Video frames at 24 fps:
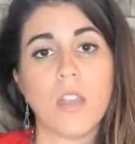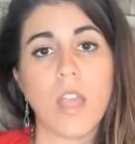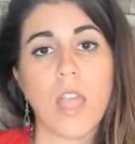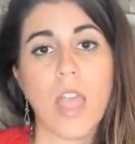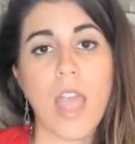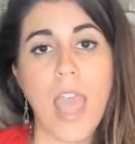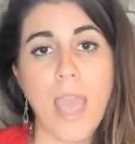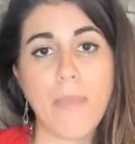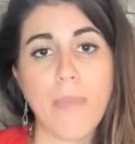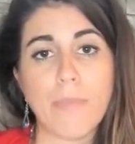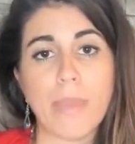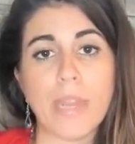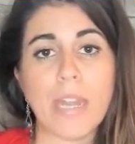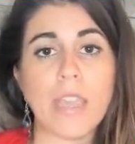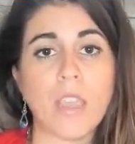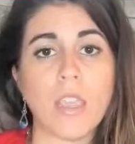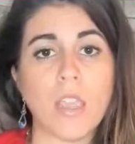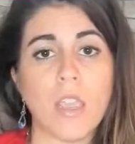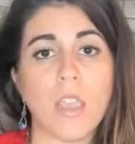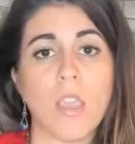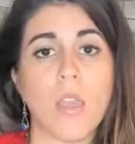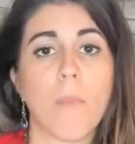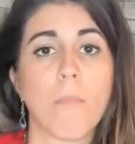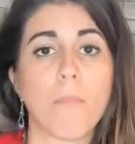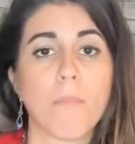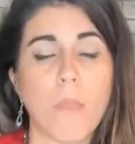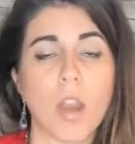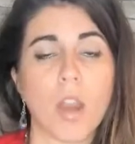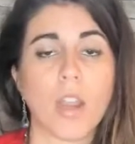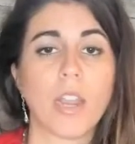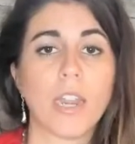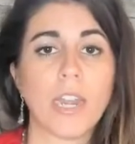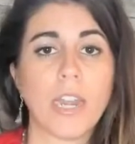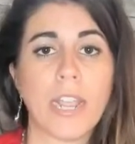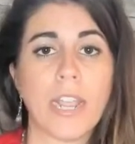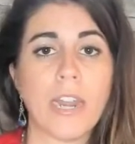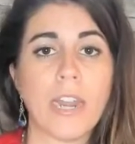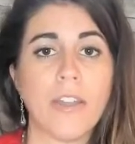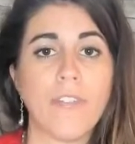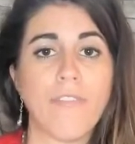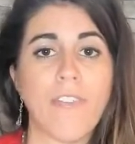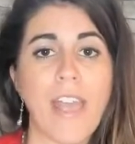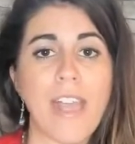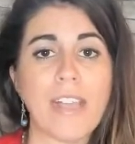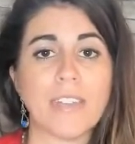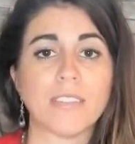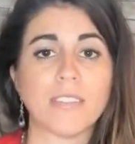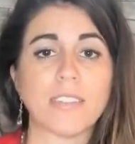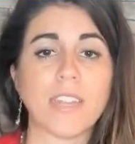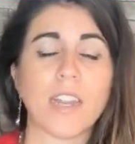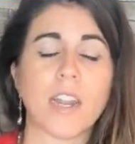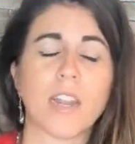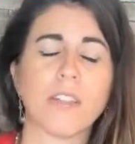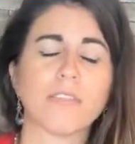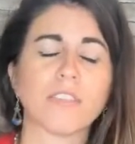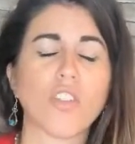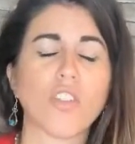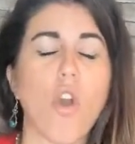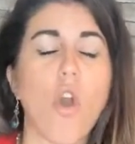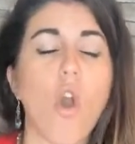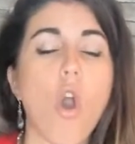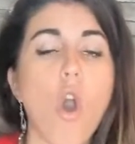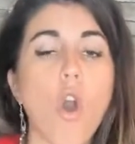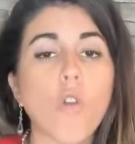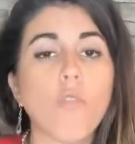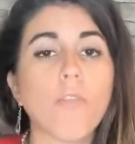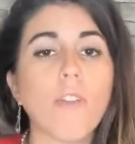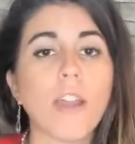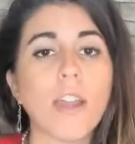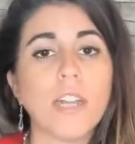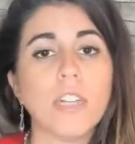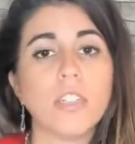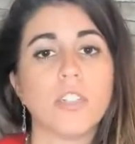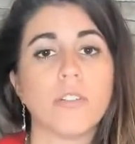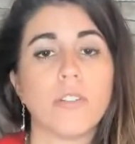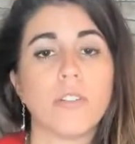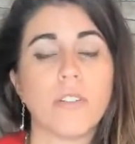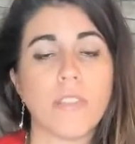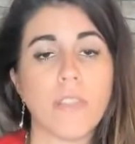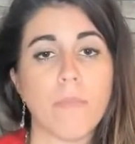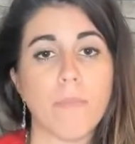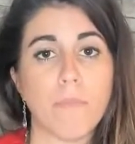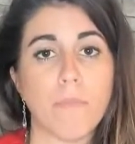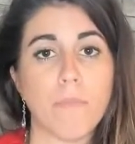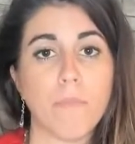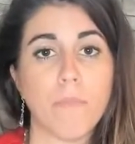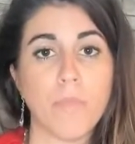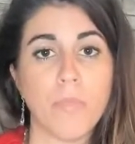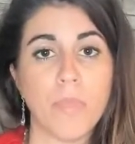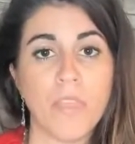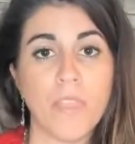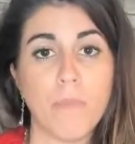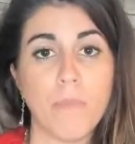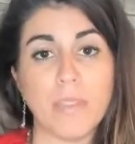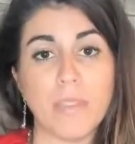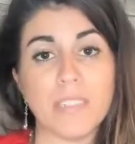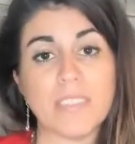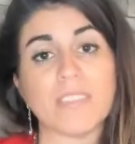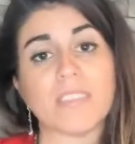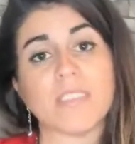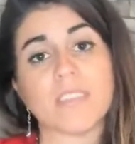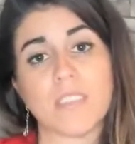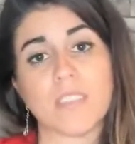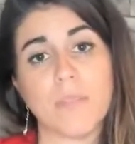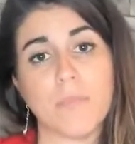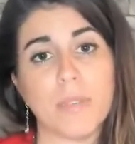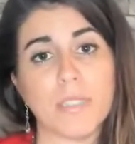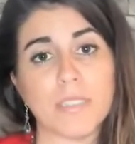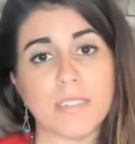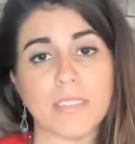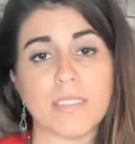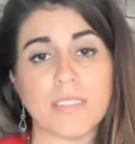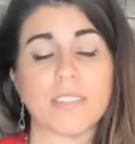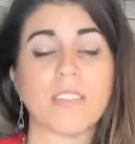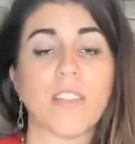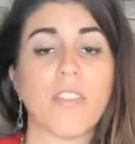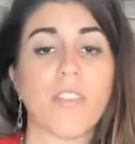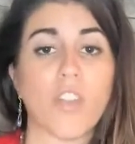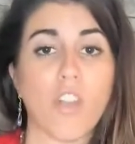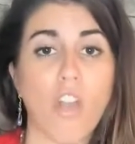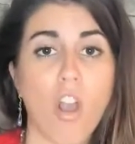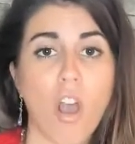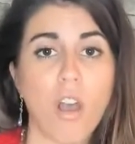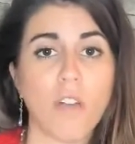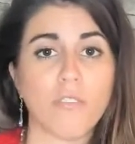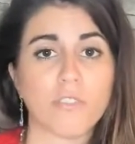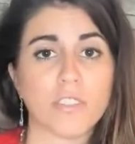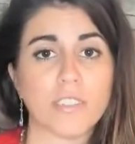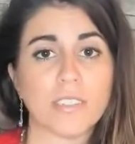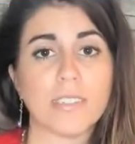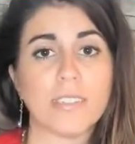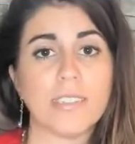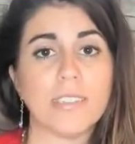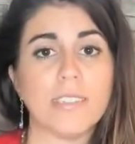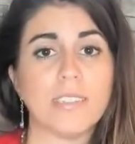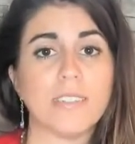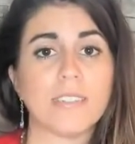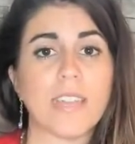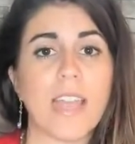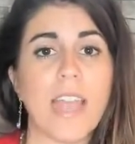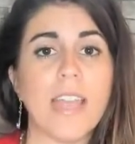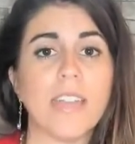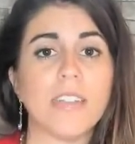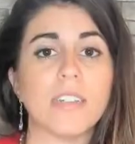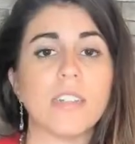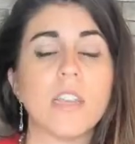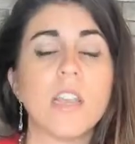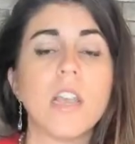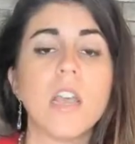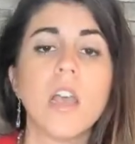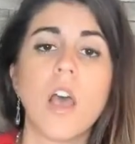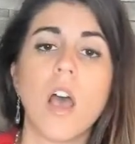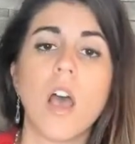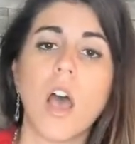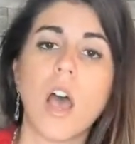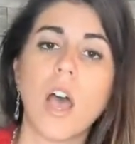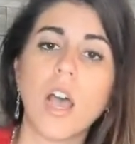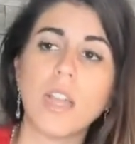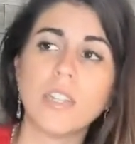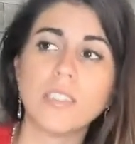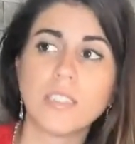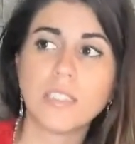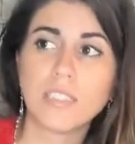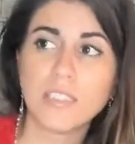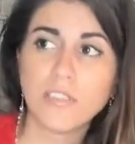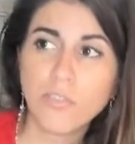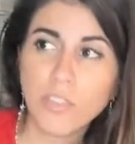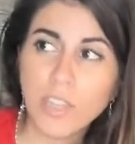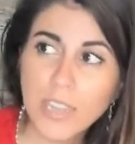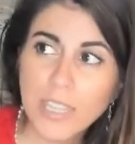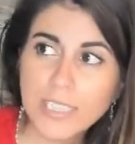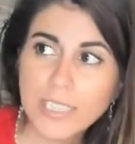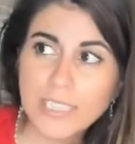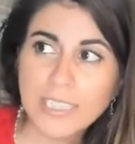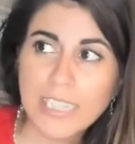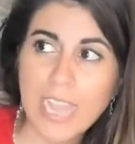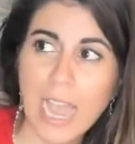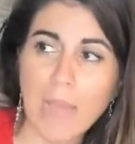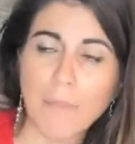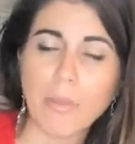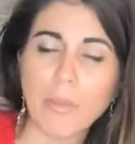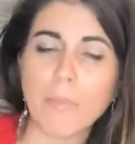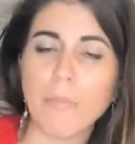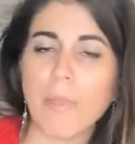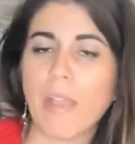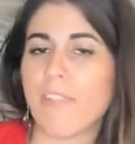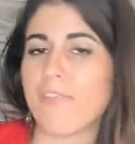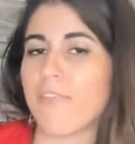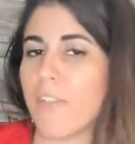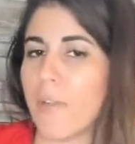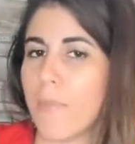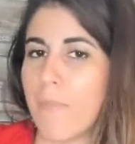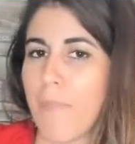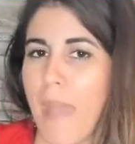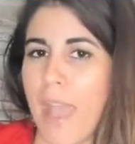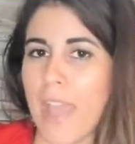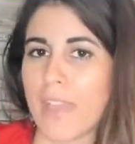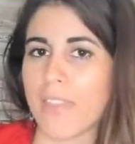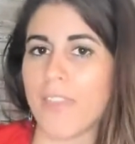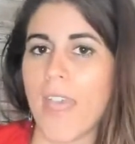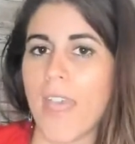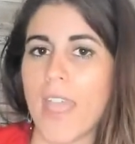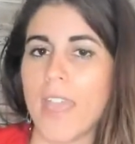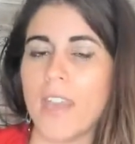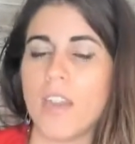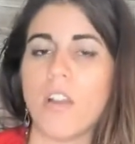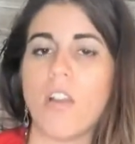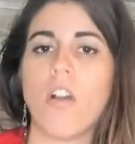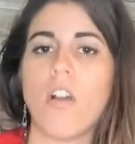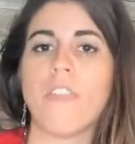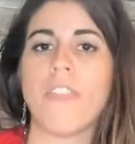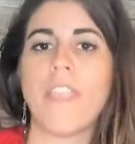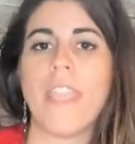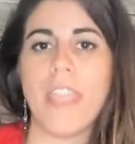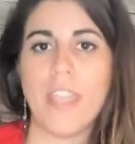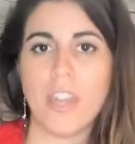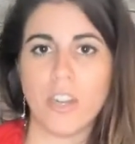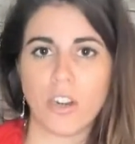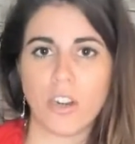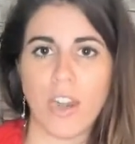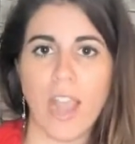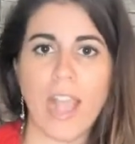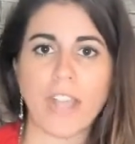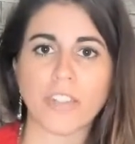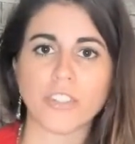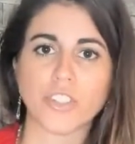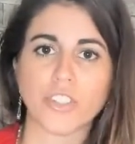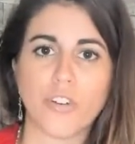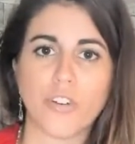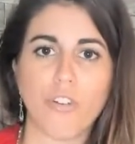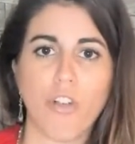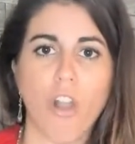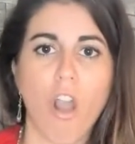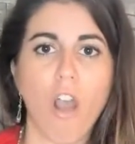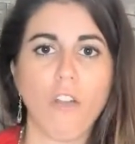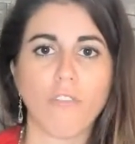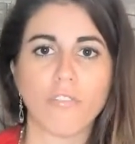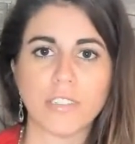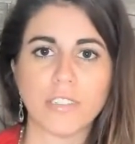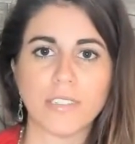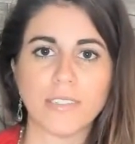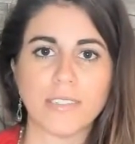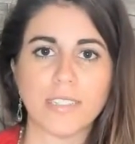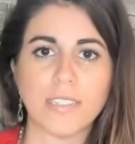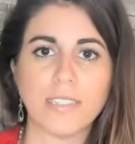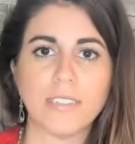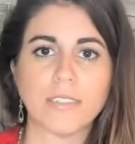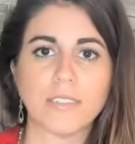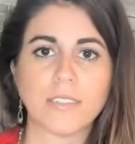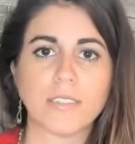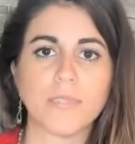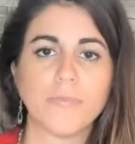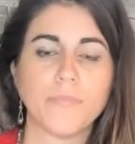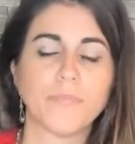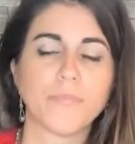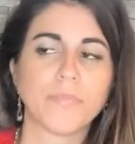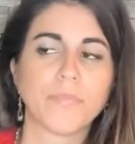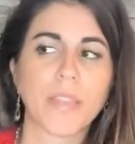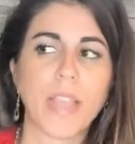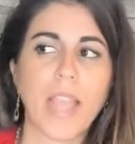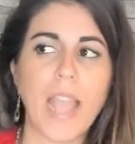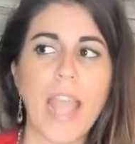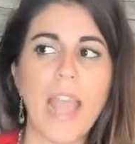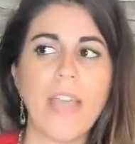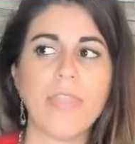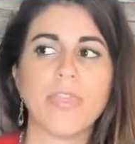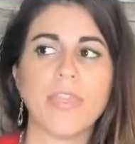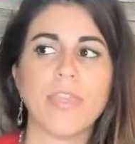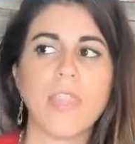M&E, marketing and events? And I was already doing the business to business and the conferences, and really dabbing my foot back then on the international conferences. And